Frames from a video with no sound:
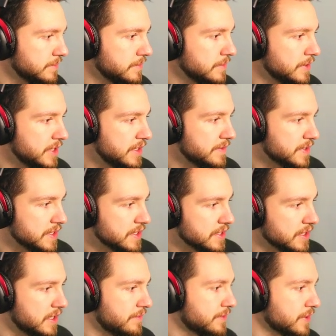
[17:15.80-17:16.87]
leaves this
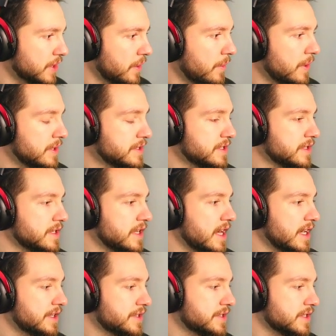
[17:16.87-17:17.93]
life to go on to the
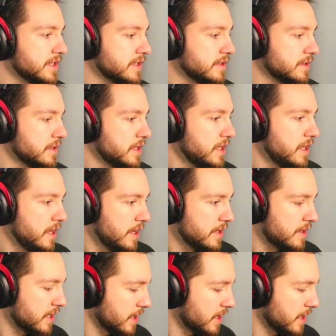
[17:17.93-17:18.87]
next, and I think